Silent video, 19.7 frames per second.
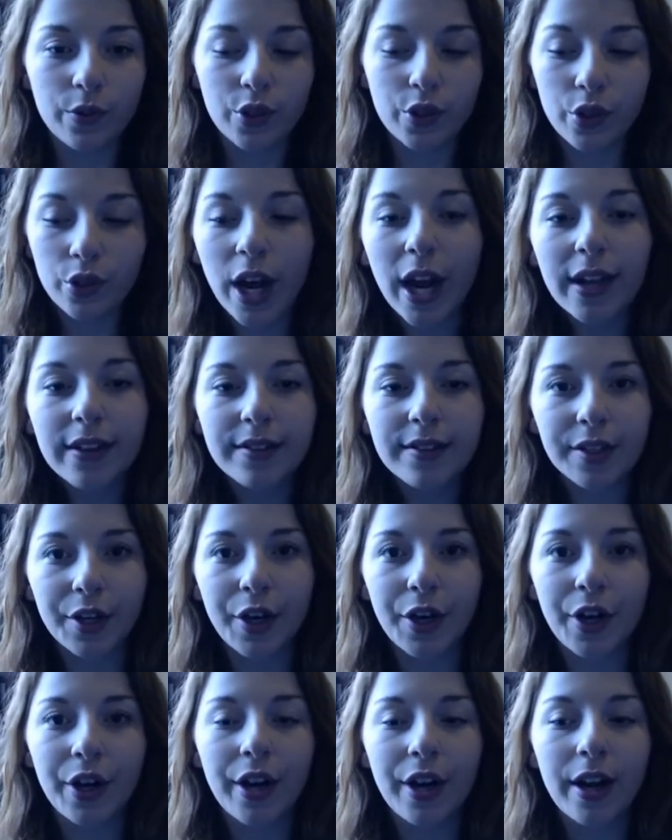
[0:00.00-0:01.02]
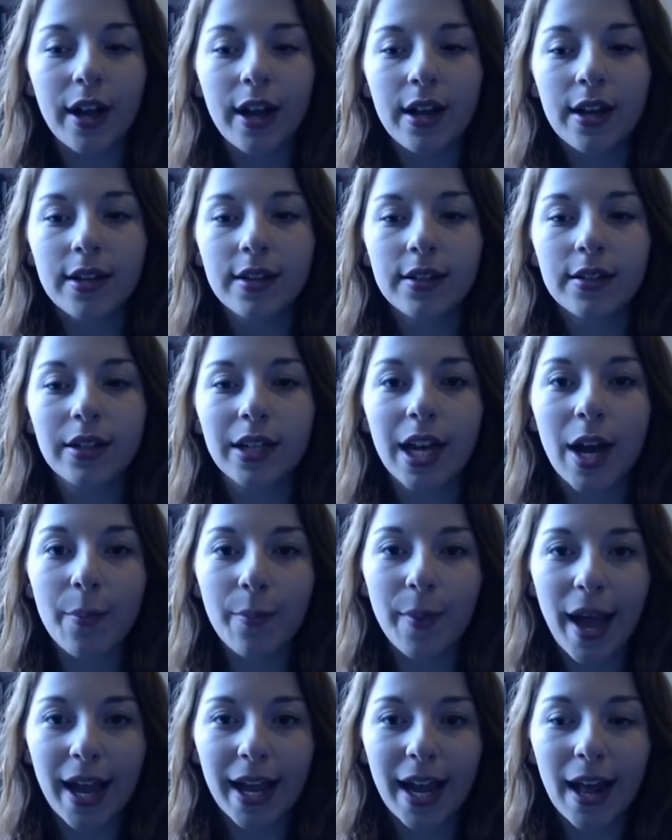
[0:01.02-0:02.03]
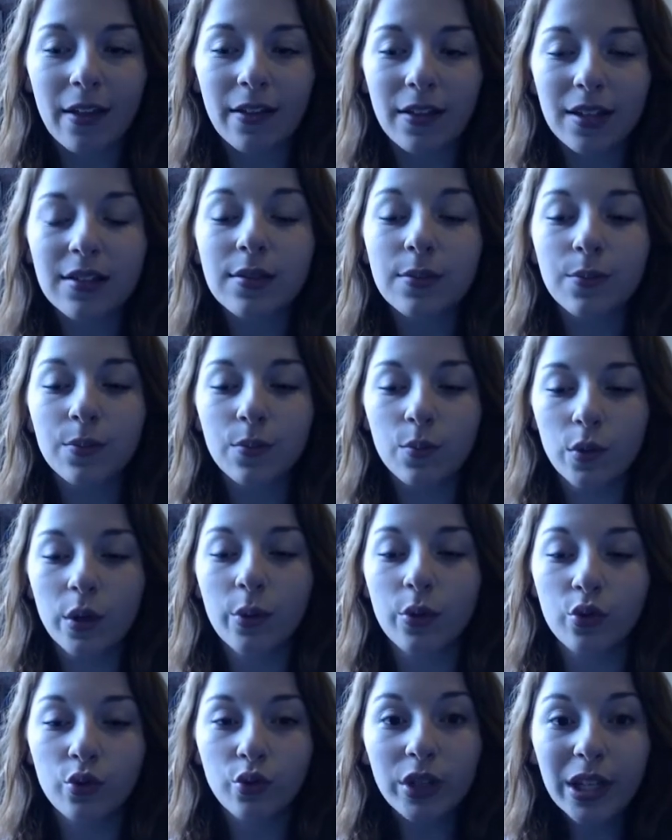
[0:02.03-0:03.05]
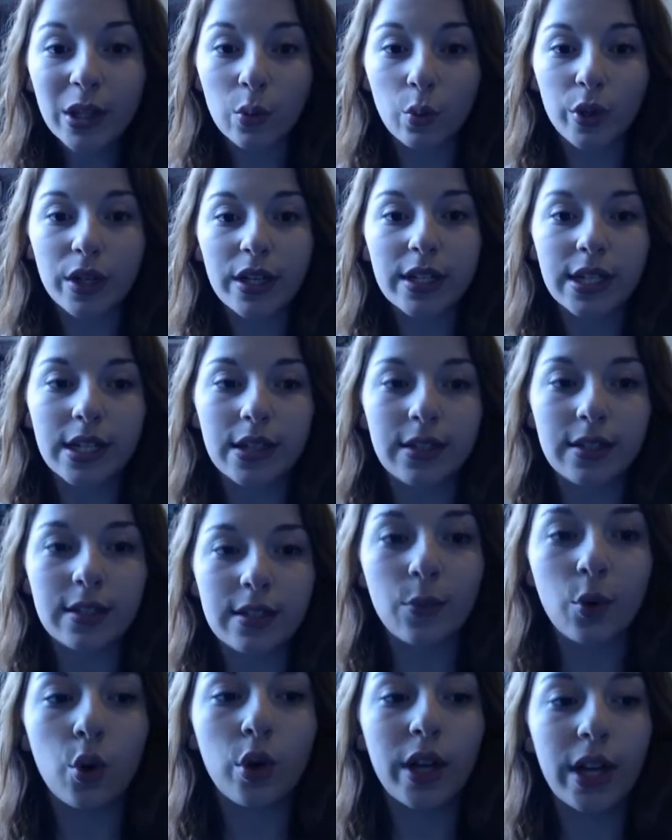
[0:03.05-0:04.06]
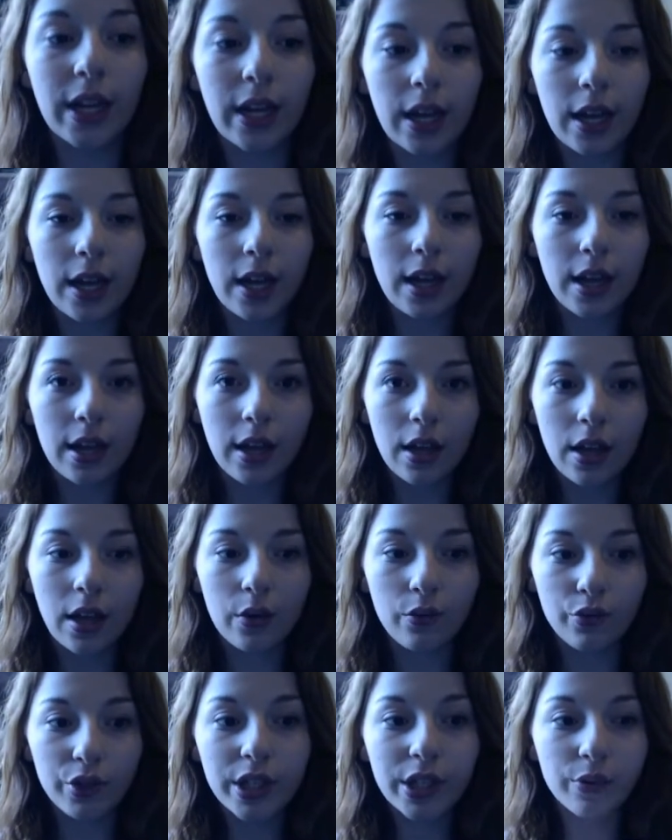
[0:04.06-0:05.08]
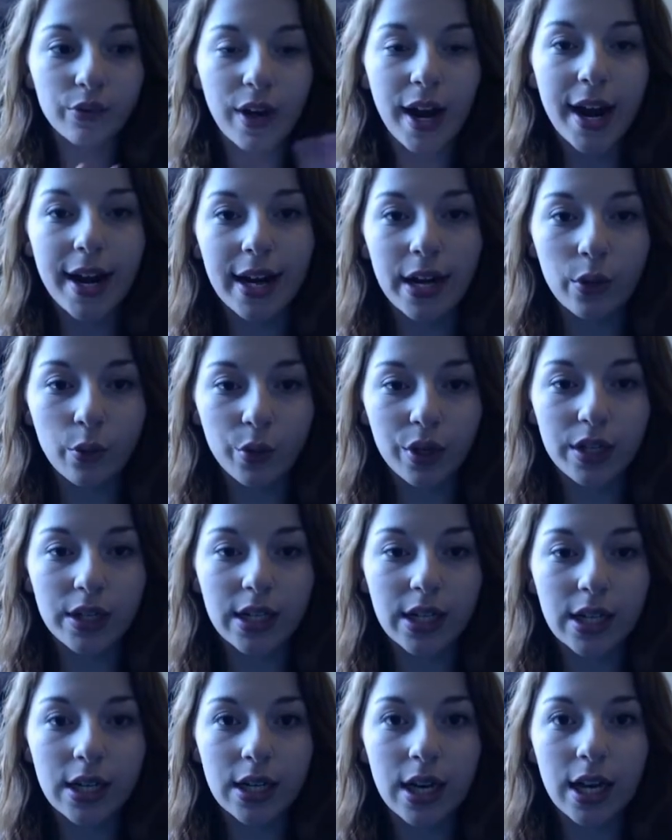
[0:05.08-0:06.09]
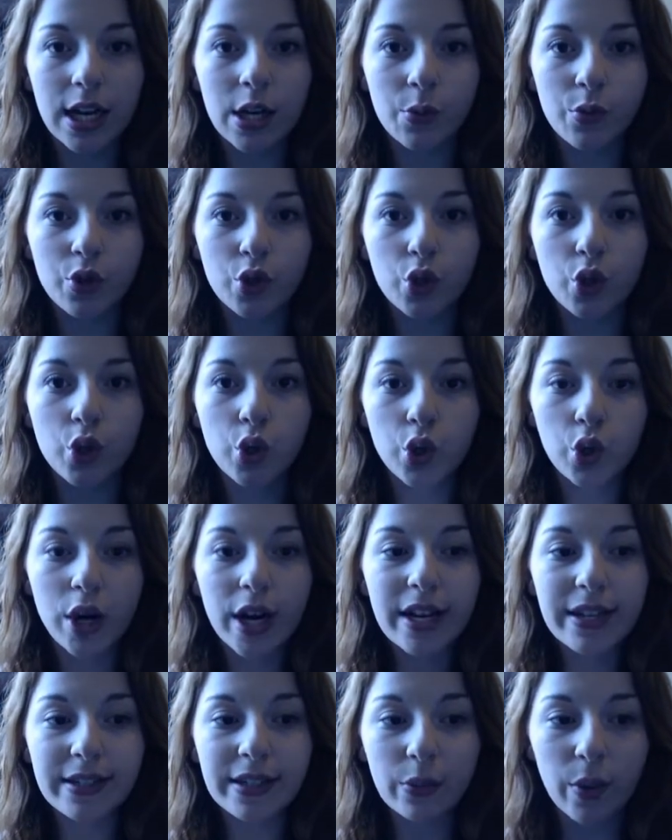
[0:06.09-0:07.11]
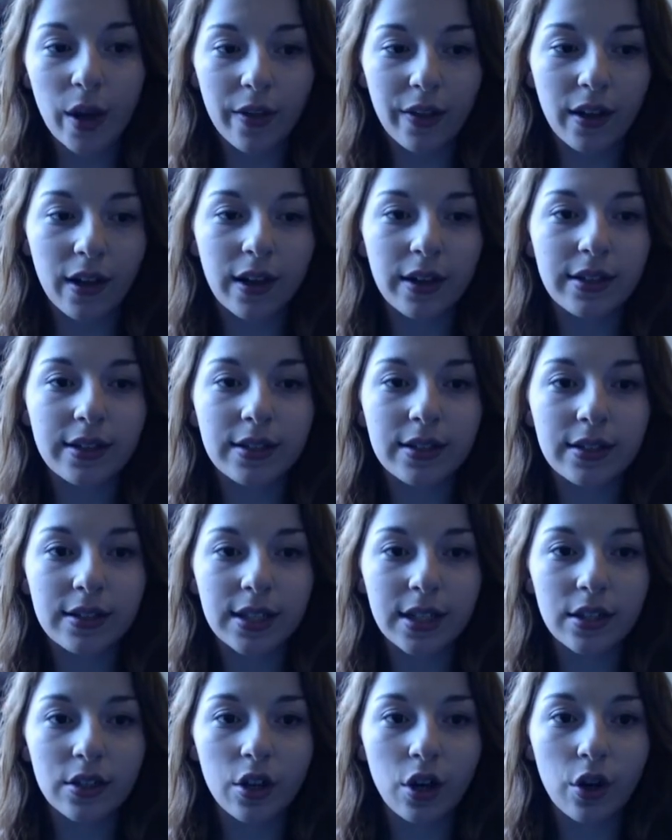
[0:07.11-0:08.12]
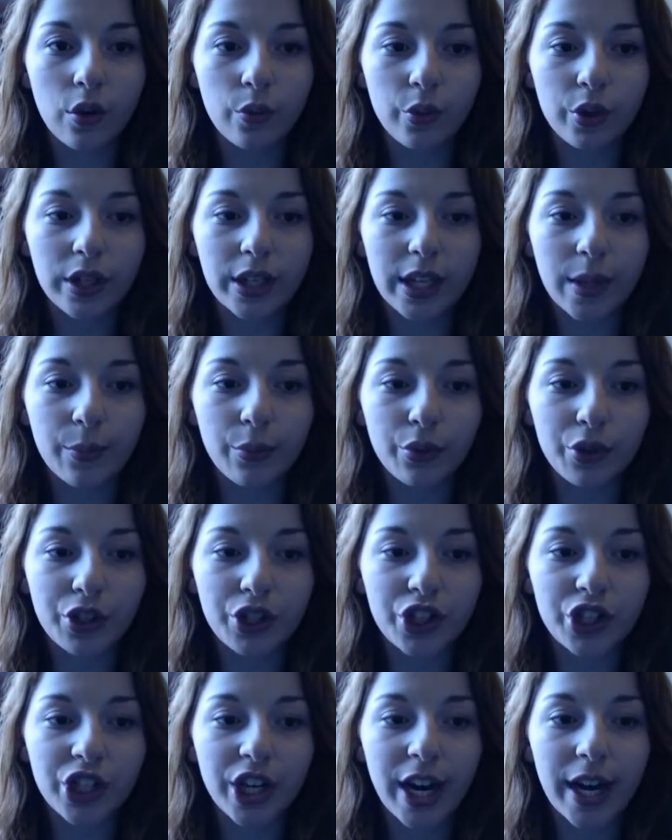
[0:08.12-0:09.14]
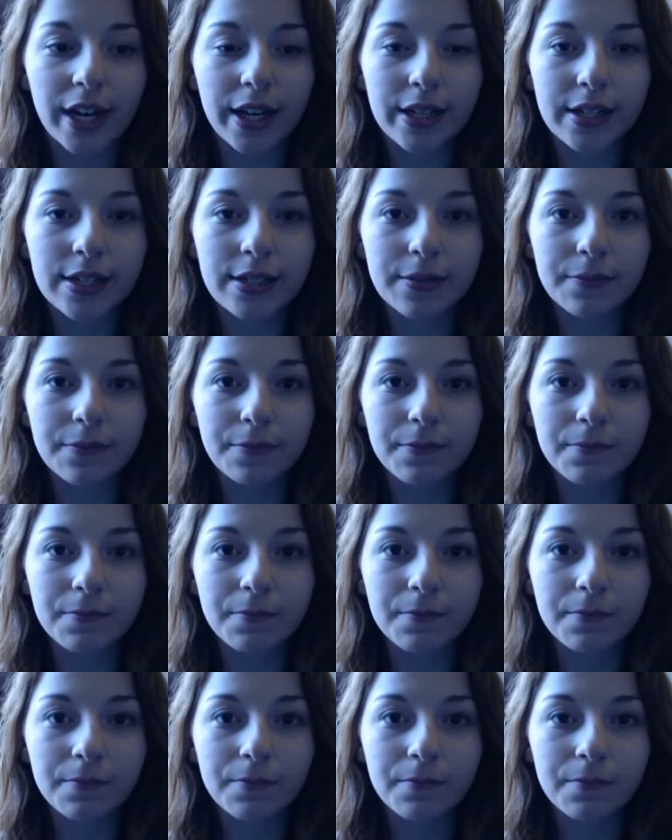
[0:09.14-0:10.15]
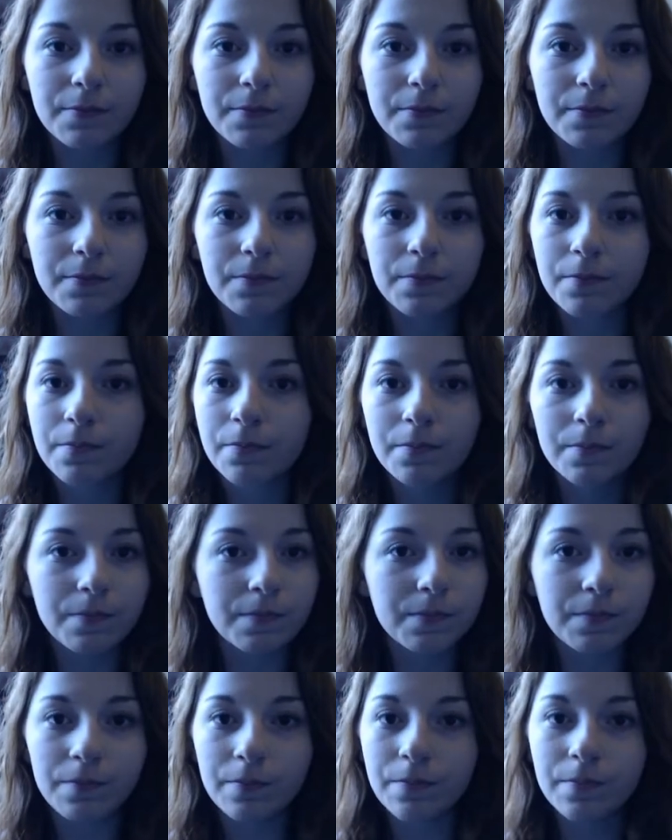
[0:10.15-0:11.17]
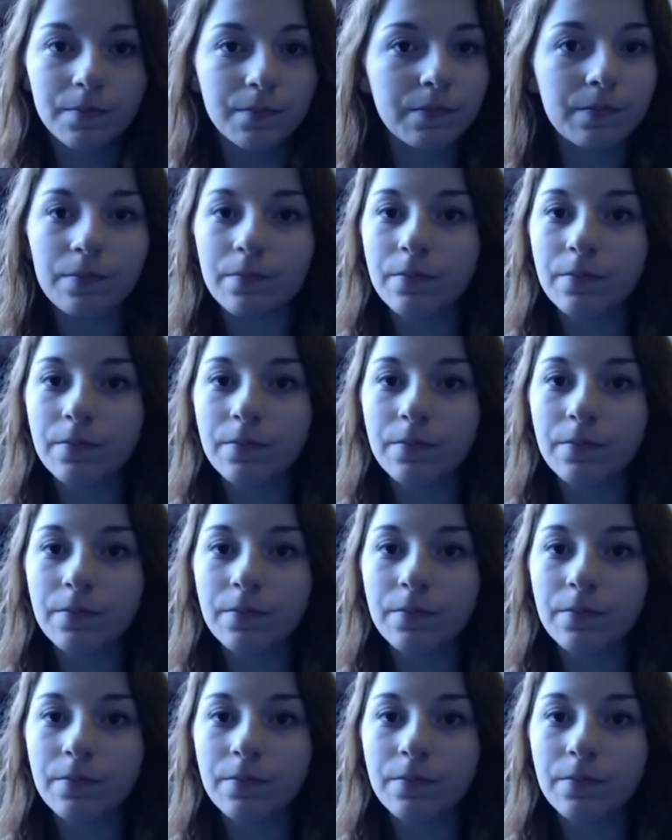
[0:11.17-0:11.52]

2 nights ago to come back. And it was really windy this morning, really rainy and windy, and it was crazy weather. I did not really appreciate it.